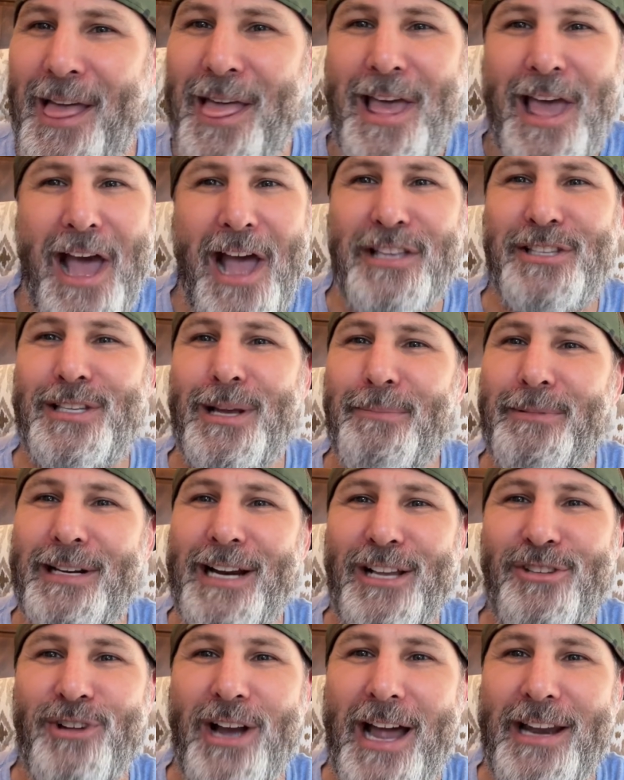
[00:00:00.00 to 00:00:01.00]
that's something
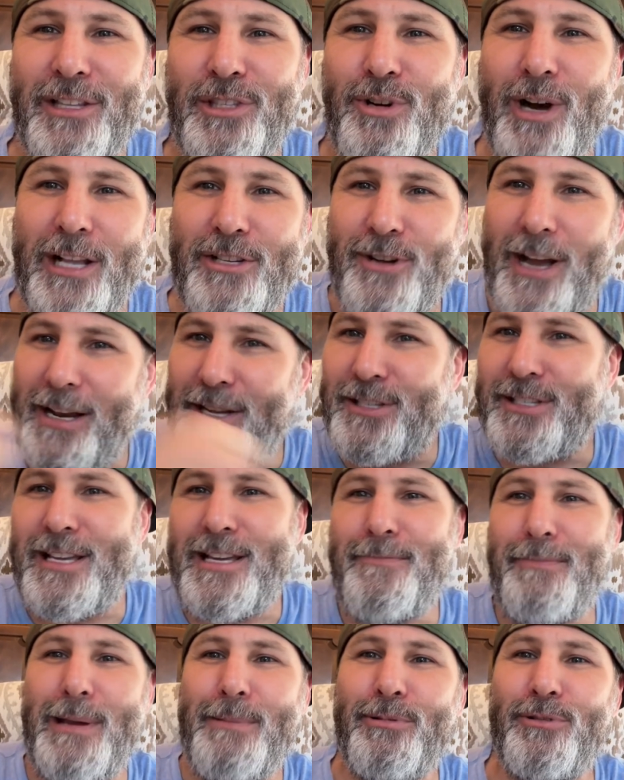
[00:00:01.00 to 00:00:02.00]
I tried to do. I tried to
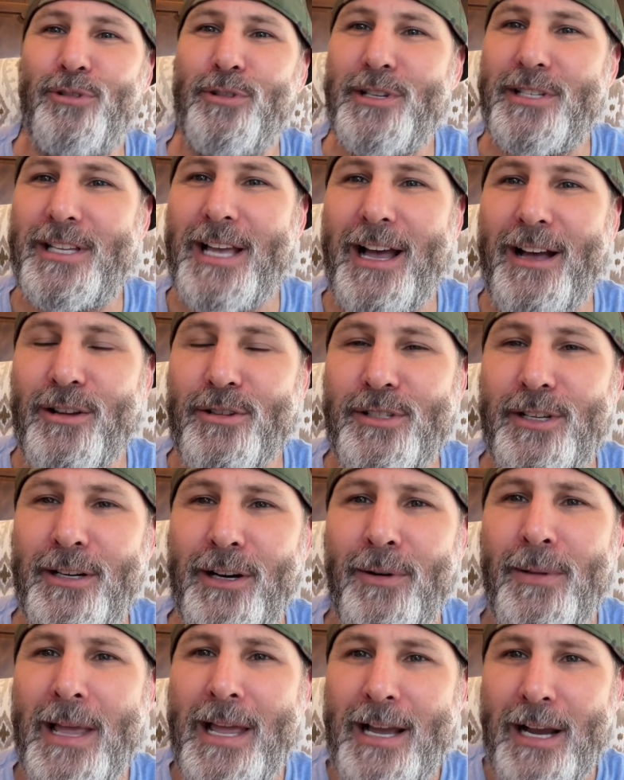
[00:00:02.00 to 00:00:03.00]
sneak people through the cells,
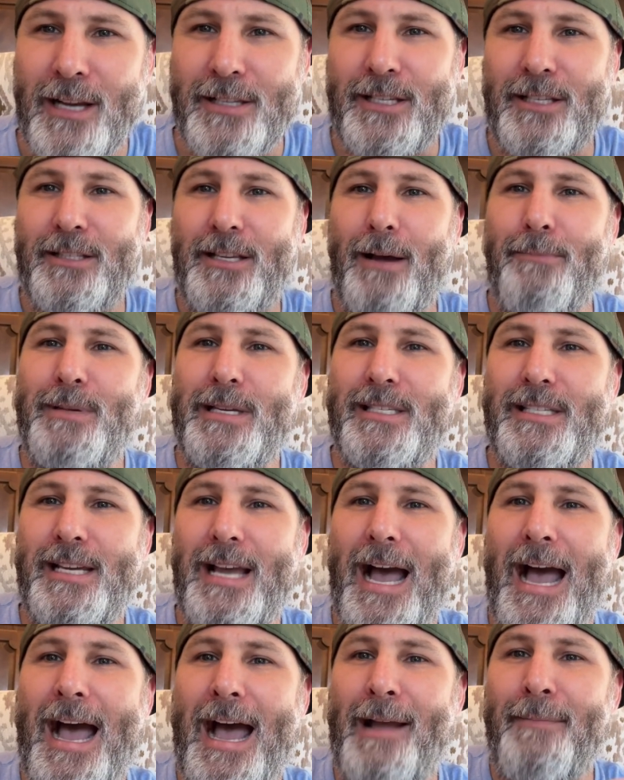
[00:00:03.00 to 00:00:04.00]
because in
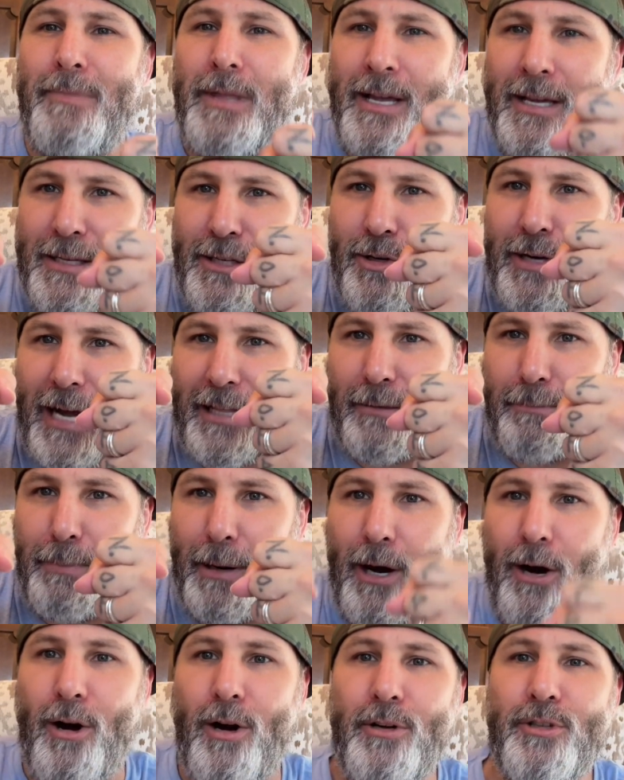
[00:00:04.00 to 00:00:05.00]
WCI, you got the
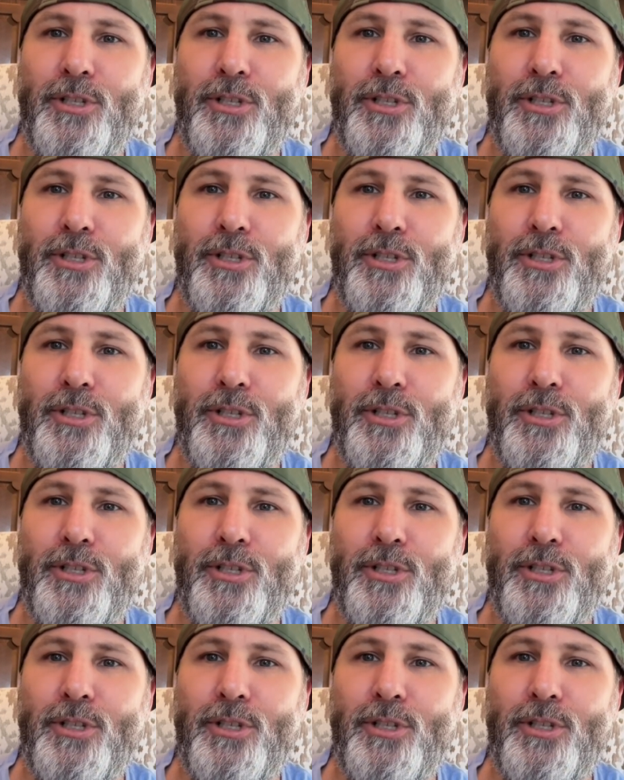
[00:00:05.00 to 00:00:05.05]
bars,